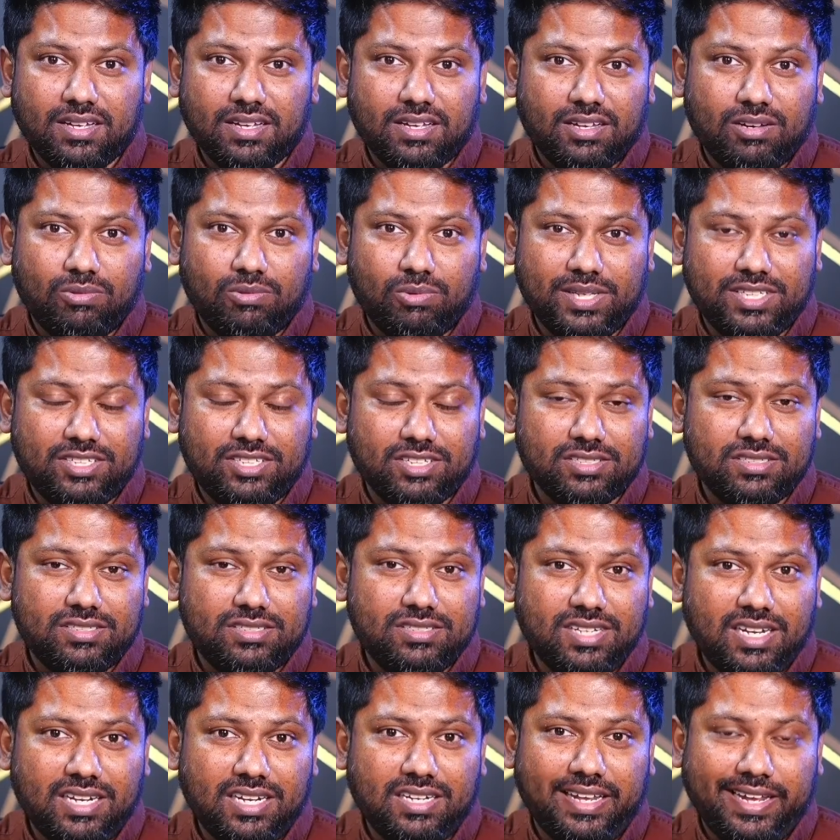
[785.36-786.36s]
We just
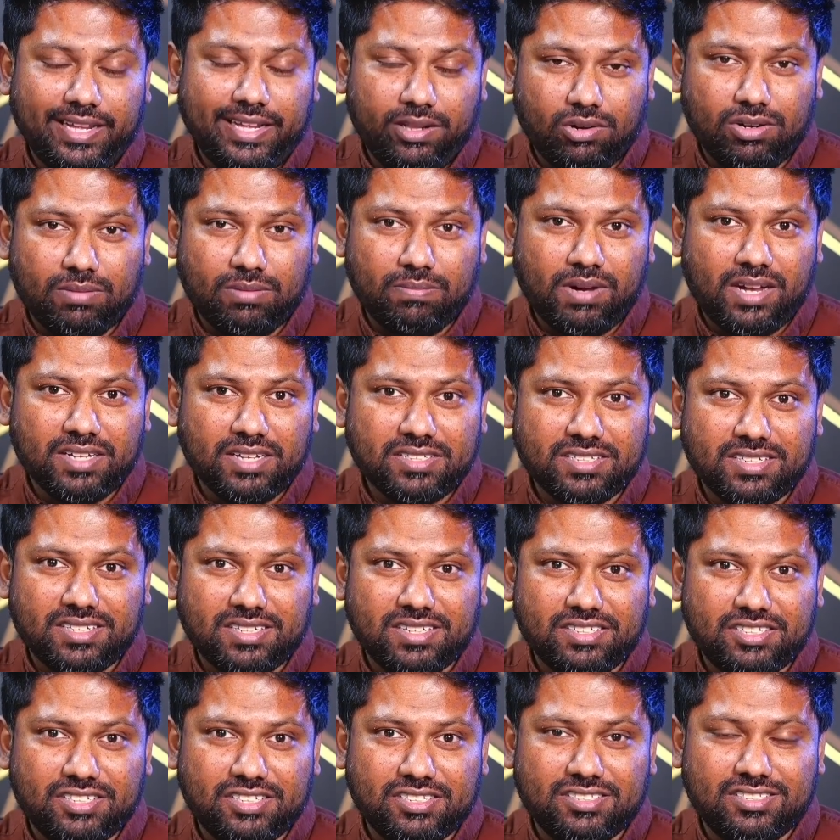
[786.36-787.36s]
need Elon Musk
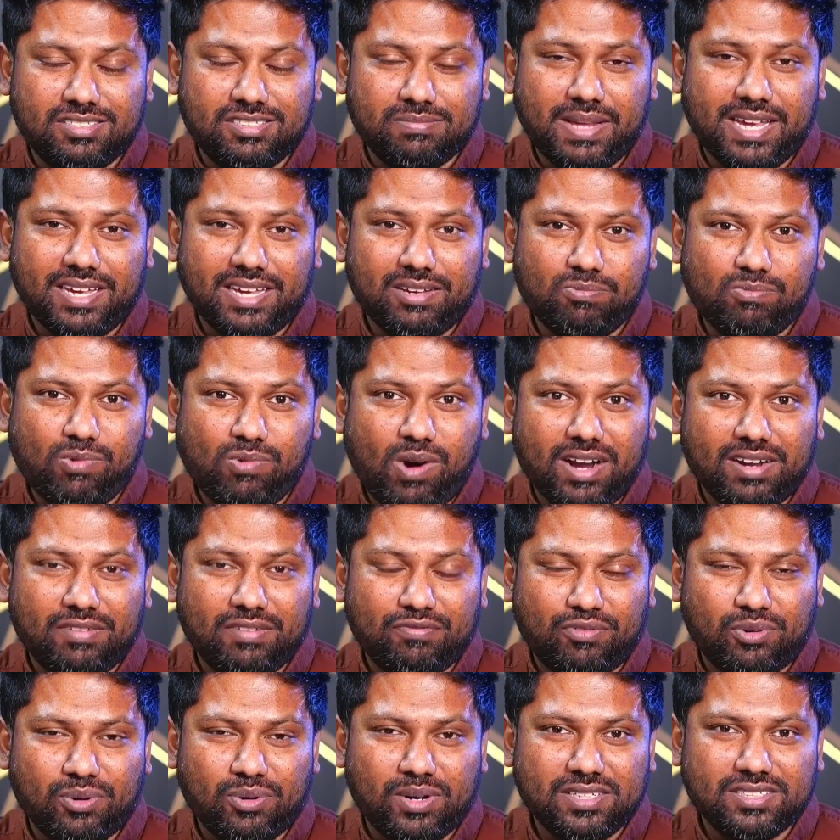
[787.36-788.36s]
just to make one
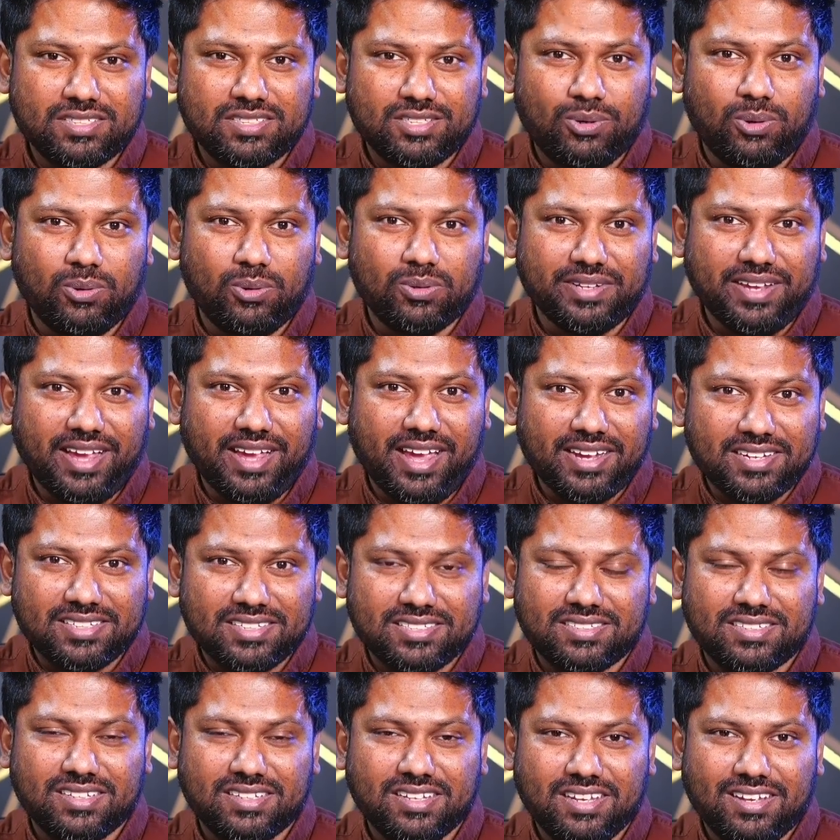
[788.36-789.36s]
for us called
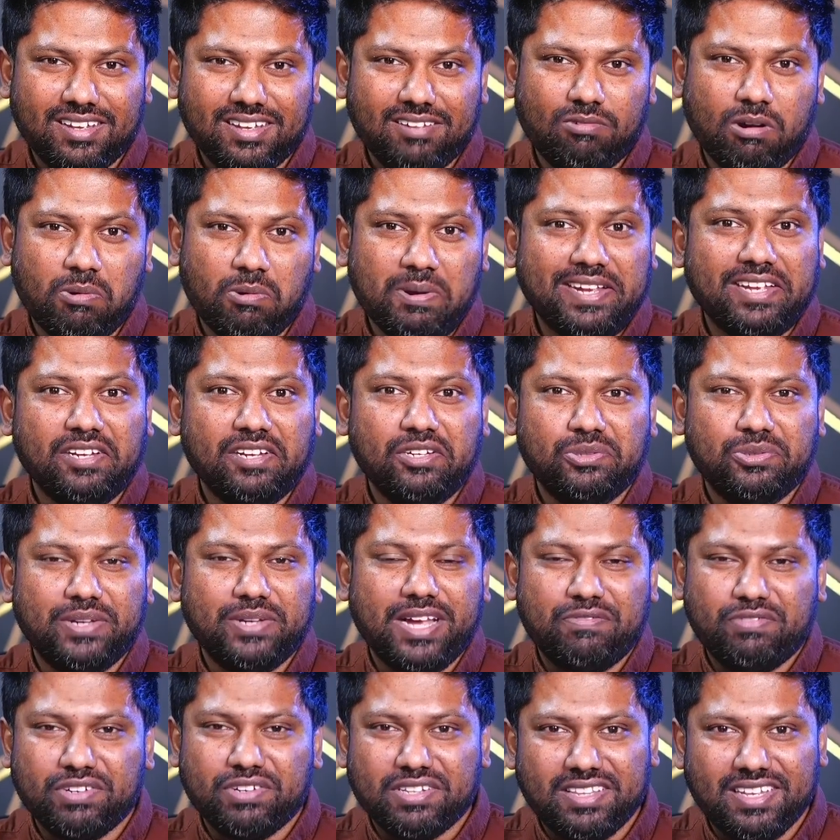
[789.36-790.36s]
X, where we can do
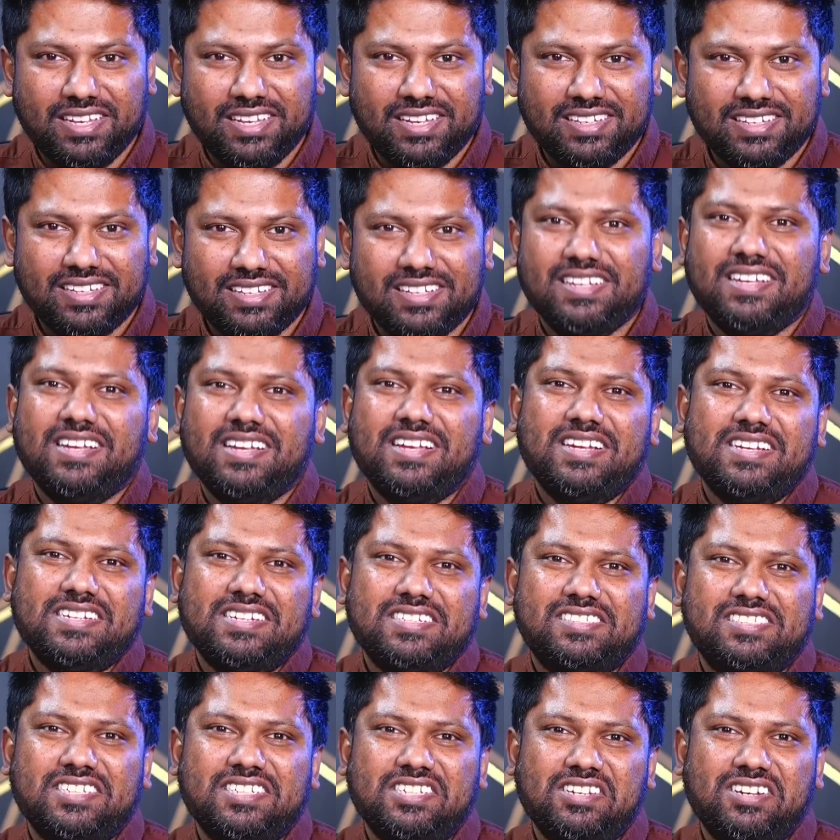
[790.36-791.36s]
everything.
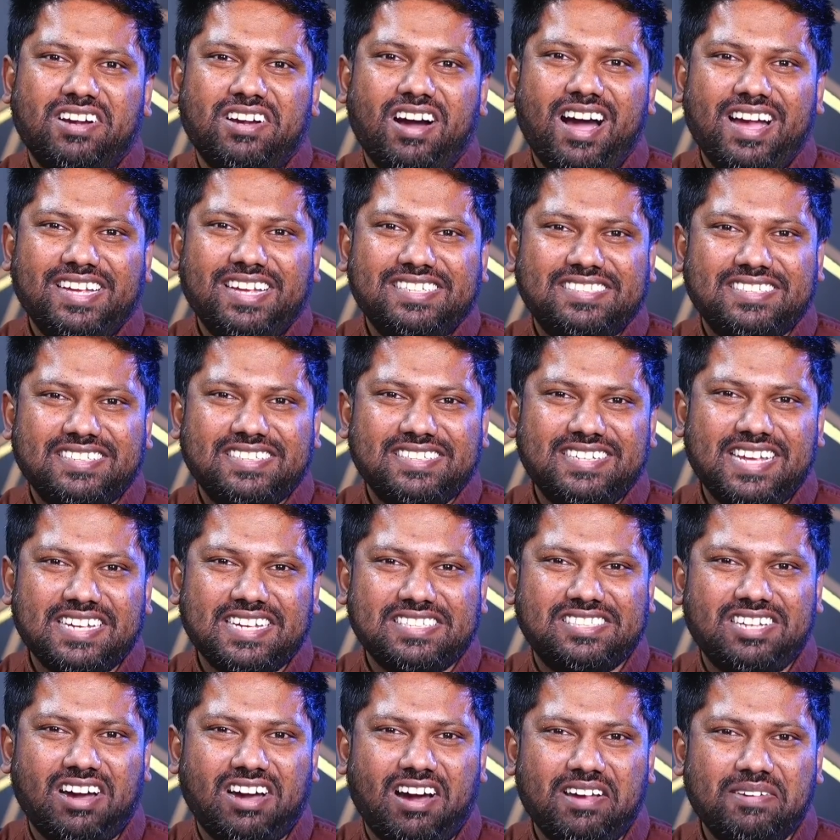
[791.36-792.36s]
See you guys
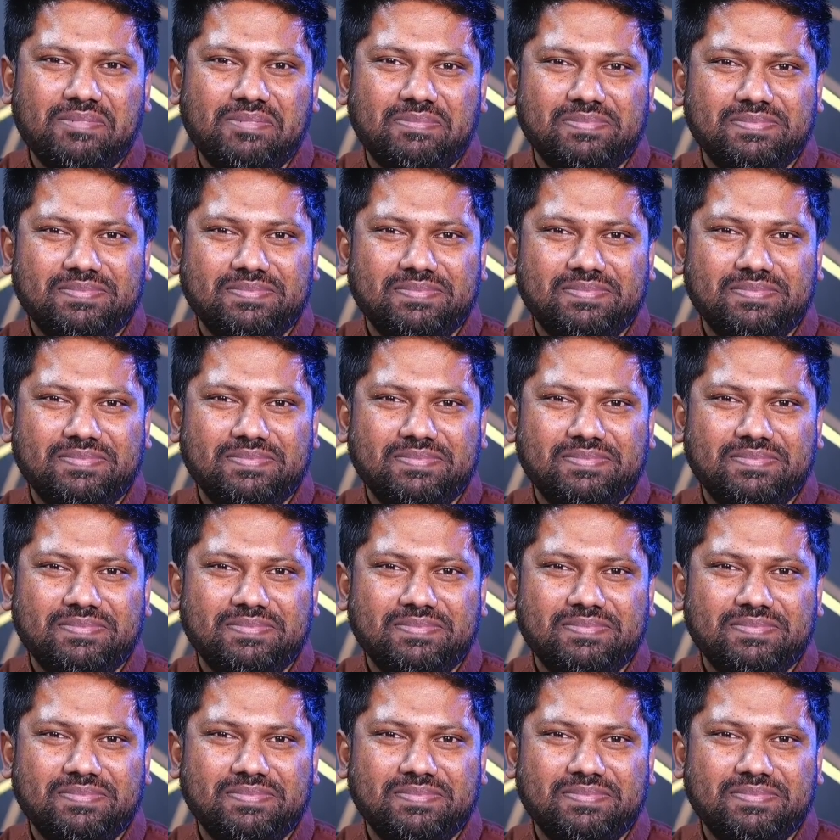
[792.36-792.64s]
next time.